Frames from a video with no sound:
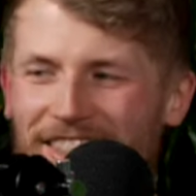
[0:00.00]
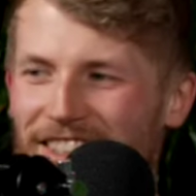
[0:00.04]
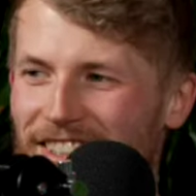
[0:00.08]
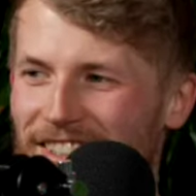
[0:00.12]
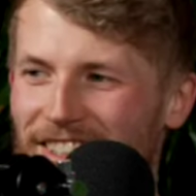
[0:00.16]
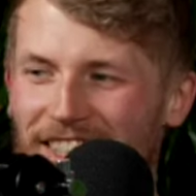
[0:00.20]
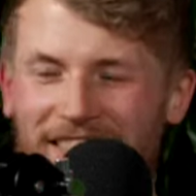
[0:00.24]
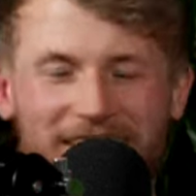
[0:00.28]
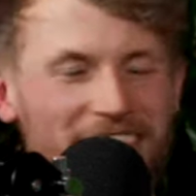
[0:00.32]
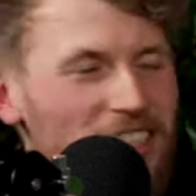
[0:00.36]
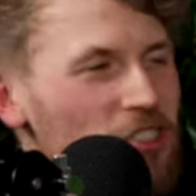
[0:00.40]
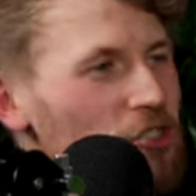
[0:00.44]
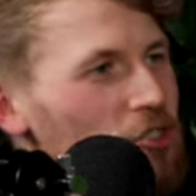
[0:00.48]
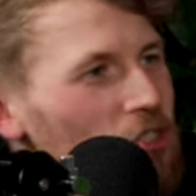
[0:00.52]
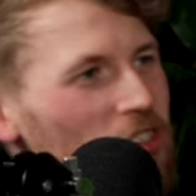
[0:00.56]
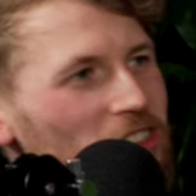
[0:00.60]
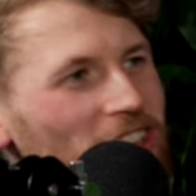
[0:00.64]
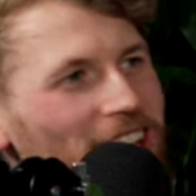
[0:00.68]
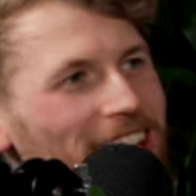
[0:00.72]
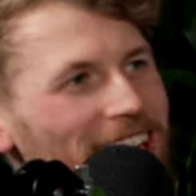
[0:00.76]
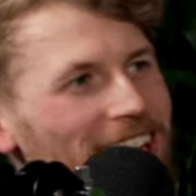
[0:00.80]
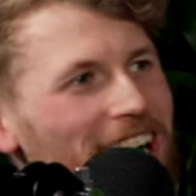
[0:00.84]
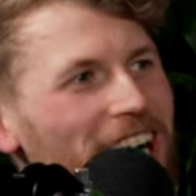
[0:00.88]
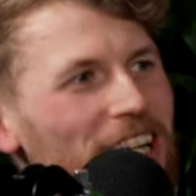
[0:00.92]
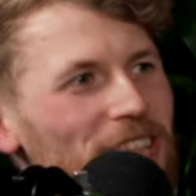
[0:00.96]
This is just
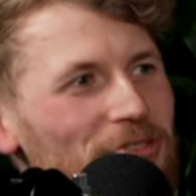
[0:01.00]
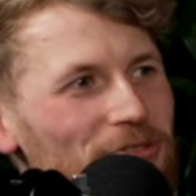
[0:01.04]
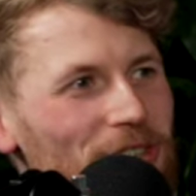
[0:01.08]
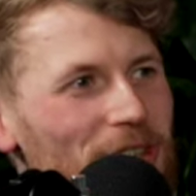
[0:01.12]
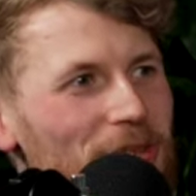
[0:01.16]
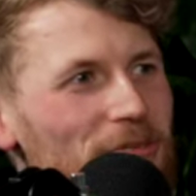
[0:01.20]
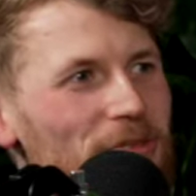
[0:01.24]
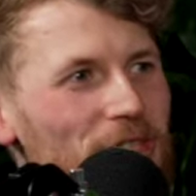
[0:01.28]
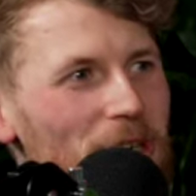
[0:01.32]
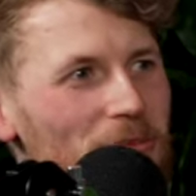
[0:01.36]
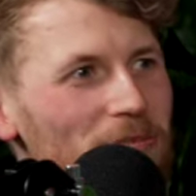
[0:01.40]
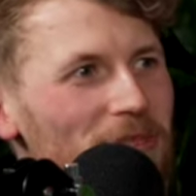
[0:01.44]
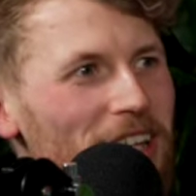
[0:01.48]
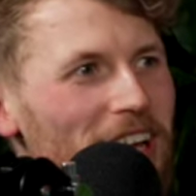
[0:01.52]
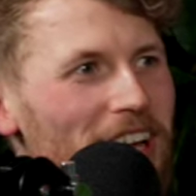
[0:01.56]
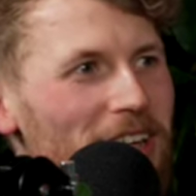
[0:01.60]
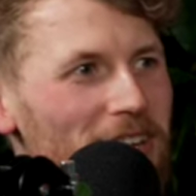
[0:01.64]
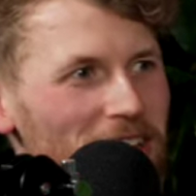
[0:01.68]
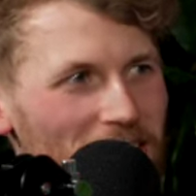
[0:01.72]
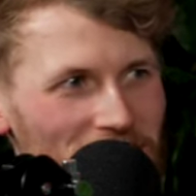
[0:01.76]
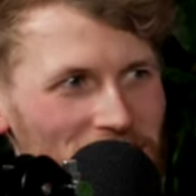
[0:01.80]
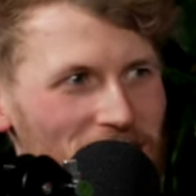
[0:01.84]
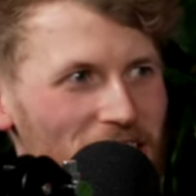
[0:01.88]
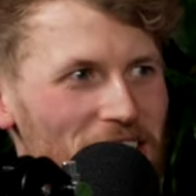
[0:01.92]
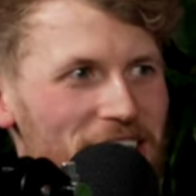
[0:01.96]
like our dream gym day
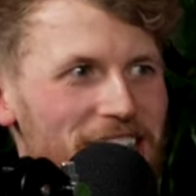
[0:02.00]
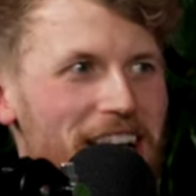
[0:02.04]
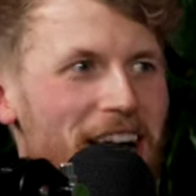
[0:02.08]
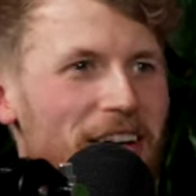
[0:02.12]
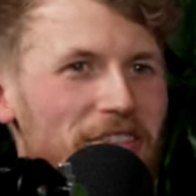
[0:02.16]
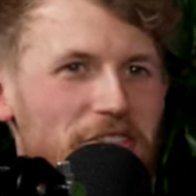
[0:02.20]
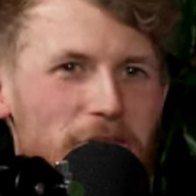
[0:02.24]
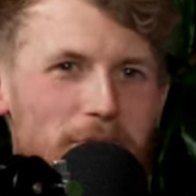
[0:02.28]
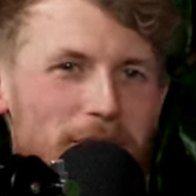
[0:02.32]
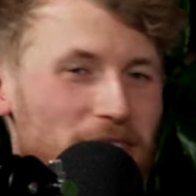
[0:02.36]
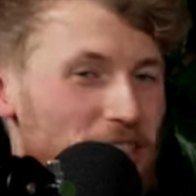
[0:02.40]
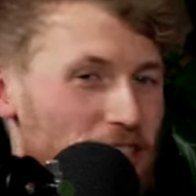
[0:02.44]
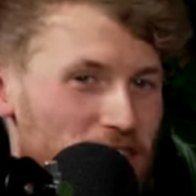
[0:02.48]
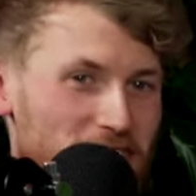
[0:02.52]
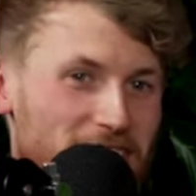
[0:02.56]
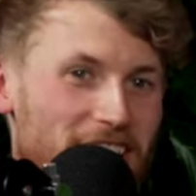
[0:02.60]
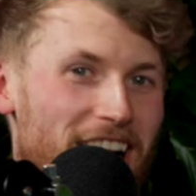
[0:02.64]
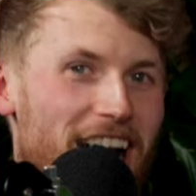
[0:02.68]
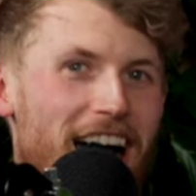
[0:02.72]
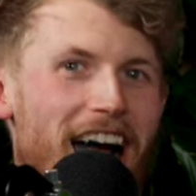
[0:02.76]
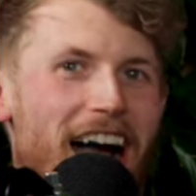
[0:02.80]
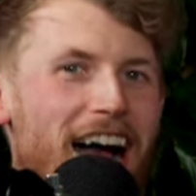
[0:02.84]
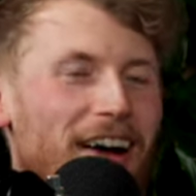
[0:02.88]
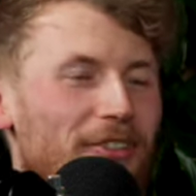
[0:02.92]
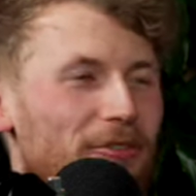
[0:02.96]
that turned out to be just
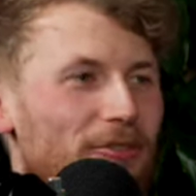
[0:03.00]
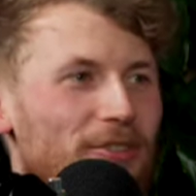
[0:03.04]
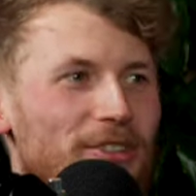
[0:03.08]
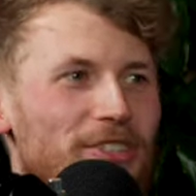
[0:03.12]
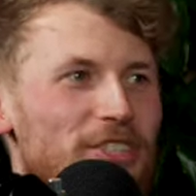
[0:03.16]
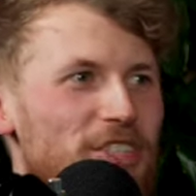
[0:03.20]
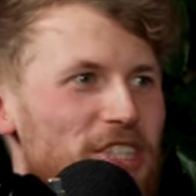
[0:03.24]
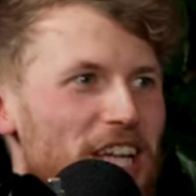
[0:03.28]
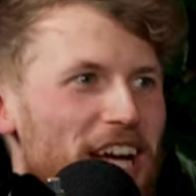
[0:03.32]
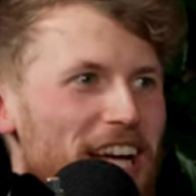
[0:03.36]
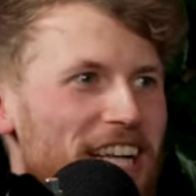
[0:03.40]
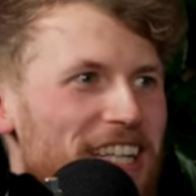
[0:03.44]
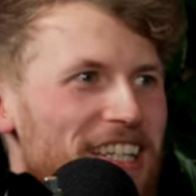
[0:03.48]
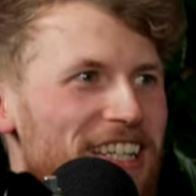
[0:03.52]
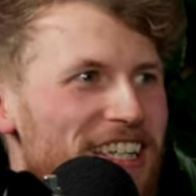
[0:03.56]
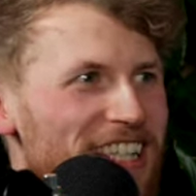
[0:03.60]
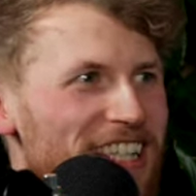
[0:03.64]
our average day.